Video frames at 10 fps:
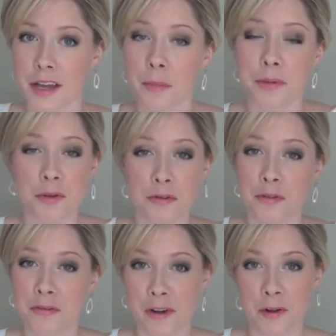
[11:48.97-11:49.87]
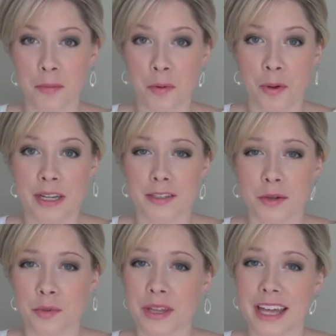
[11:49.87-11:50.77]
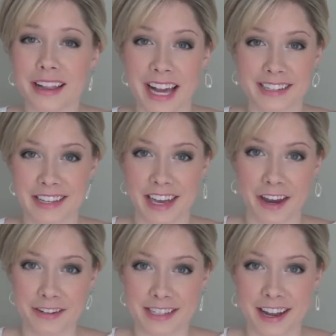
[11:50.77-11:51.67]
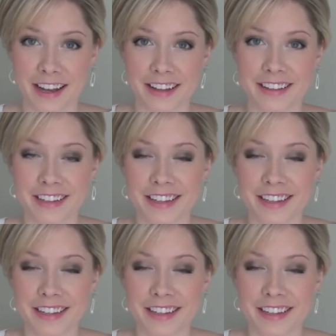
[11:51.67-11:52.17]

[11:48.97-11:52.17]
A beautiful focal point to a really classic hairstyle.